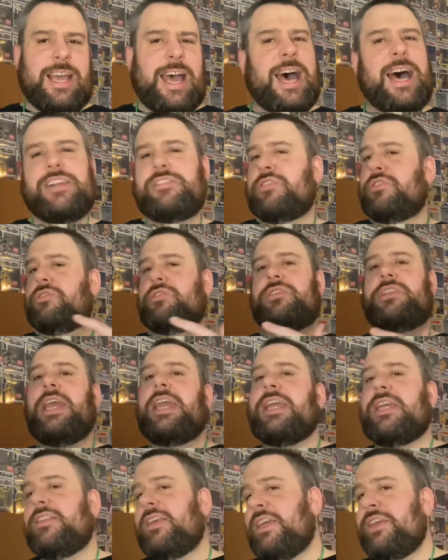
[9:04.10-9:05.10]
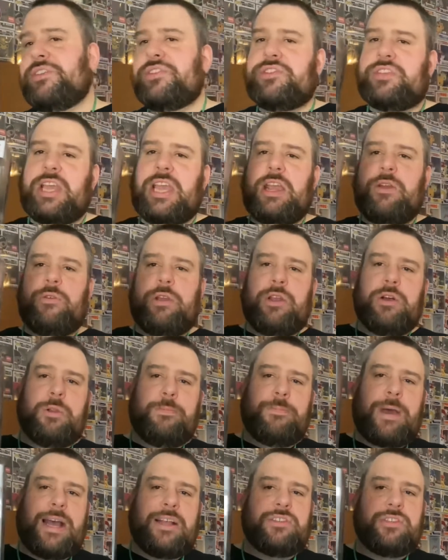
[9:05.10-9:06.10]
I just dig these cereal
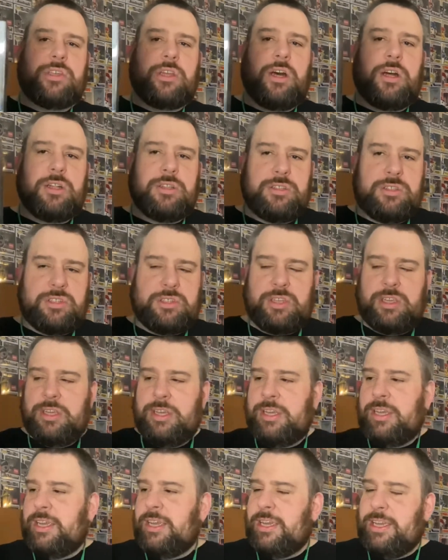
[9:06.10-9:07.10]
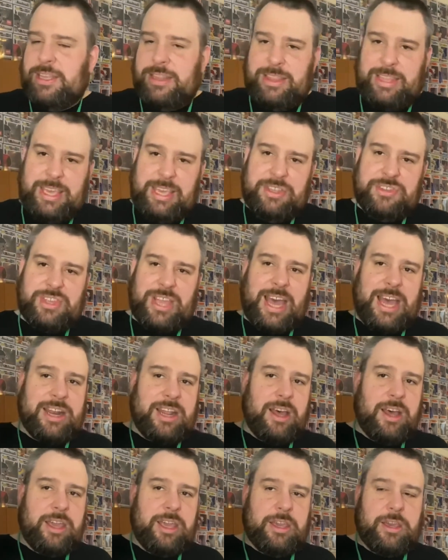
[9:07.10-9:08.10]
mascots. These ad
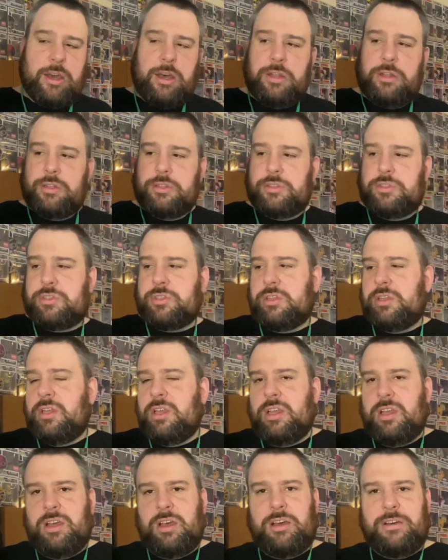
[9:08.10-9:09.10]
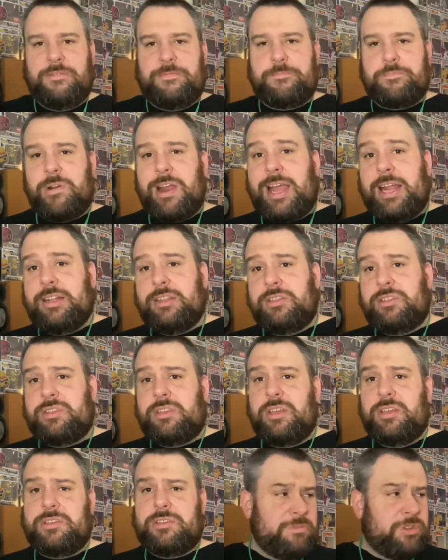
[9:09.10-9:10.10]
icons of brands
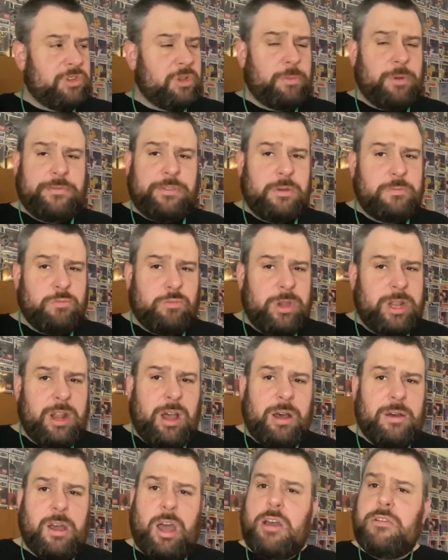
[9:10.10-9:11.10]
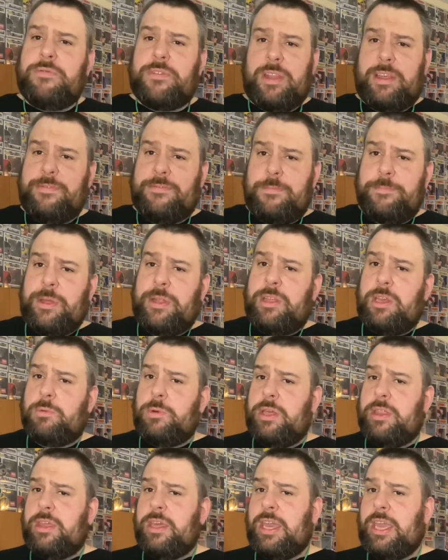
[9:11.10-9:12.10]
that some of them we're not overly familiar
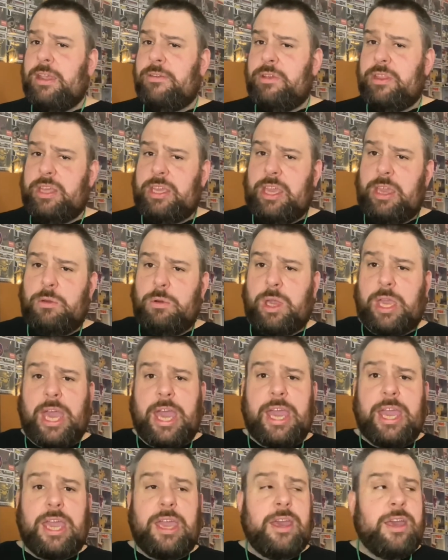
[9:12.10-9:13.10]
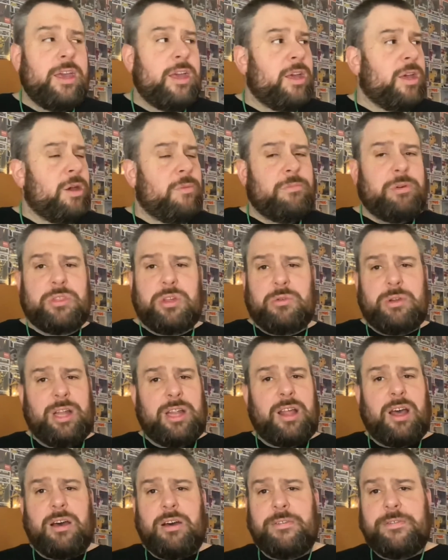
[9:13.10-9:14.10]
with here in the UK, but they're a
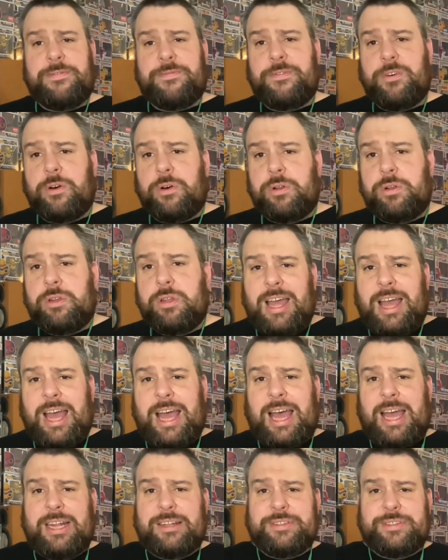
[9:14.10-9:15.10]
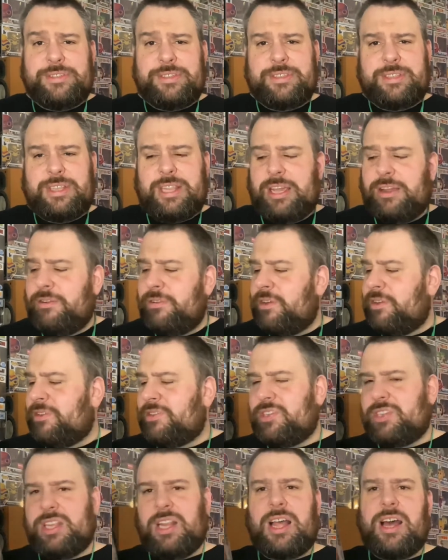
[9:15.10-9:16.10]
lot of fun and they're a
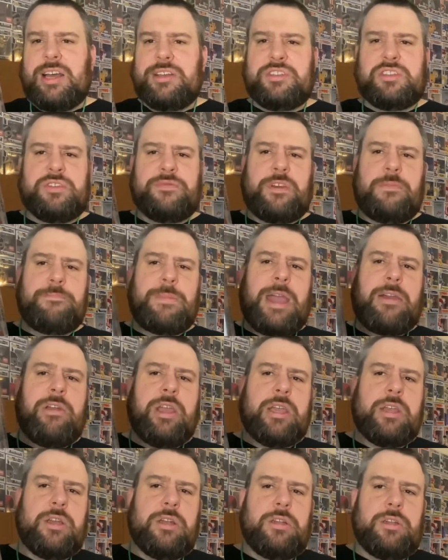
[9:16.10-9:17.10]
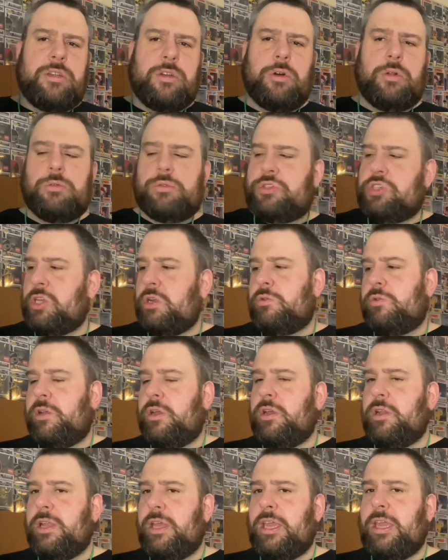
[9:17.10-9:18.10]
slice of American culture,
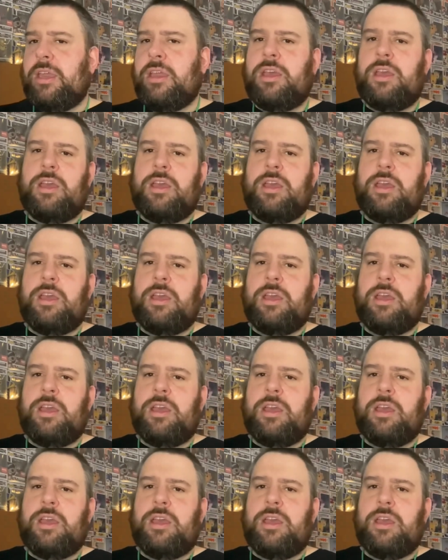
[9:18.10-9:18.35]
really,